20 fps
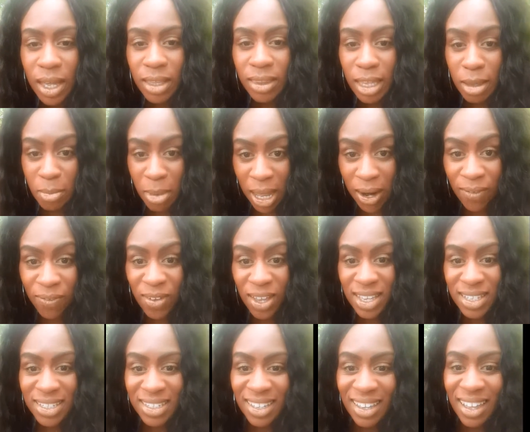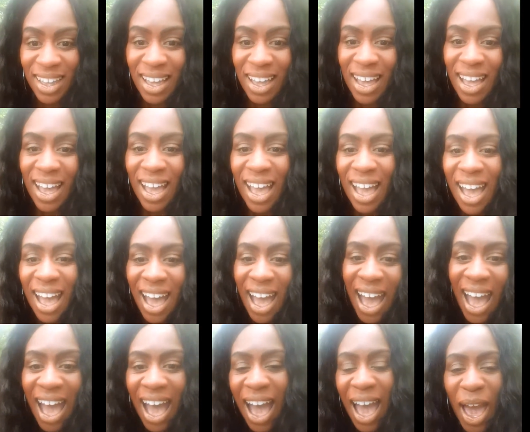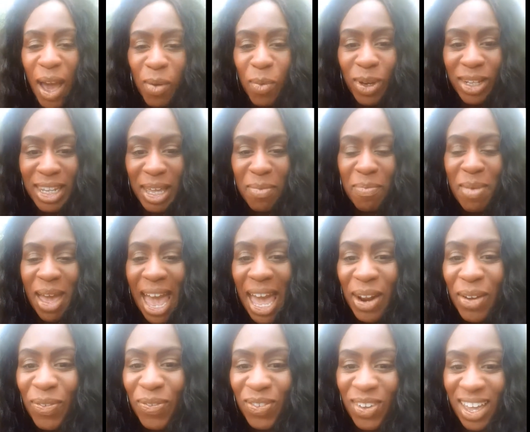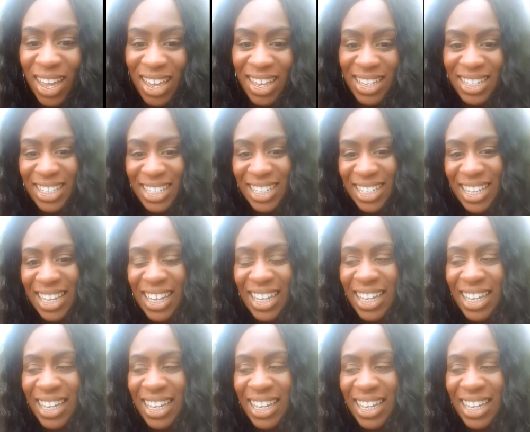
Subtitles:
they manifest. And when they manifest,